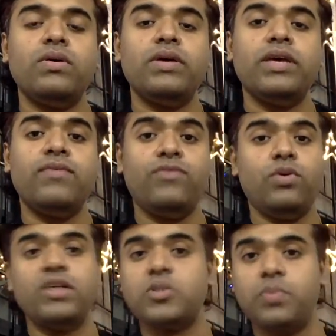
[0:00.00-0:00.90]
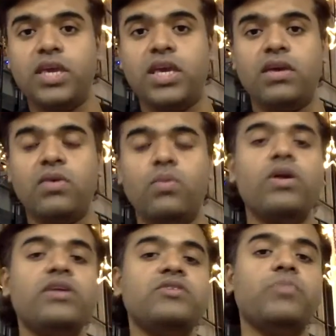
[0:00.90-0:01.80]
if you ask me,
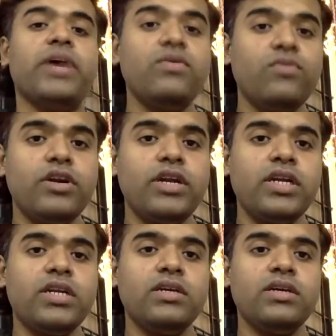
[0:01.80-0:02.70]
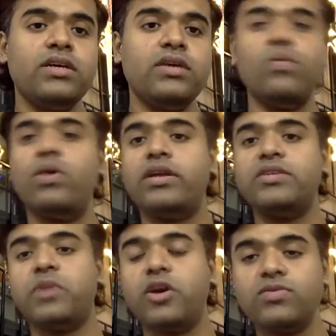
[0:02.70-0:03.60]
what is my verdict, what is
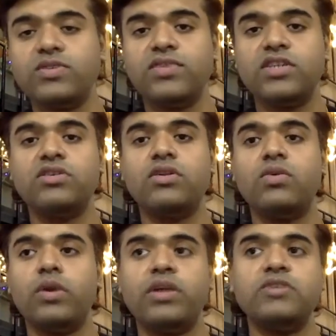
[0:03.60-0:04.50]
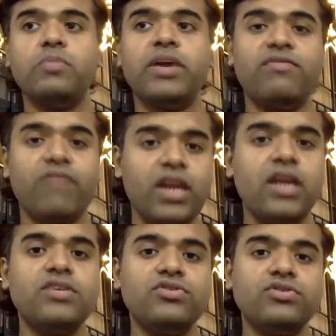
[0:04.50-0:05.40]
my observation, or what is my final
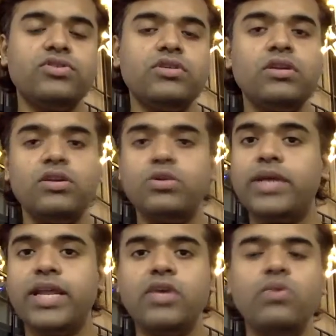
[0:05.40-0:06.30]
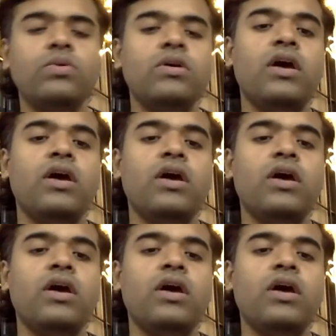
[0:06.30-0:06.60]
decision to tell you,